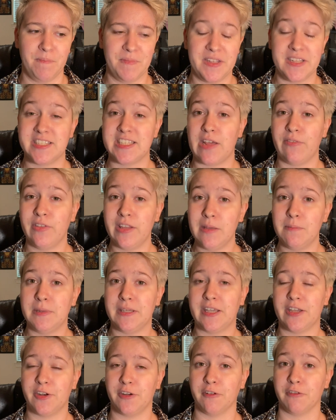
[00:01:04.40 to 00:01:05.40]
it's definitely
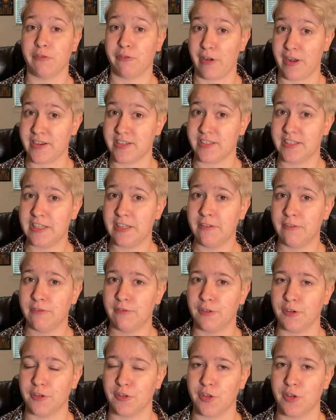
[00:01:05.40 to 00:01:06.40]
beginner friendly
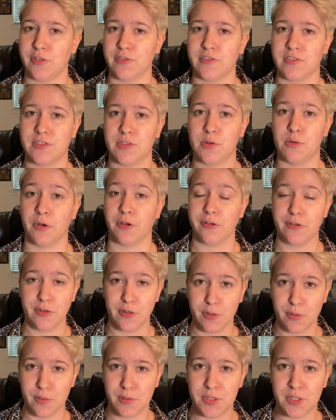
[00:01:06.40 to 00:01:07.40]
for those who are
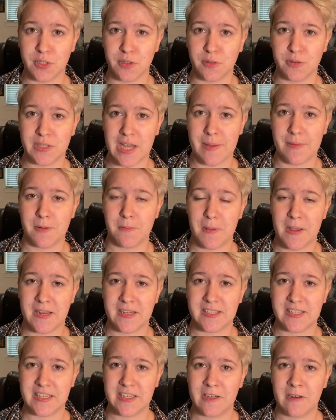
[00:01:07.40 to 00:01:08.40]
new to diamond
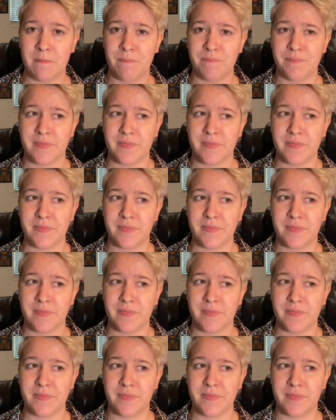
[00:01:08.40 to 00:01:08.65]
painting.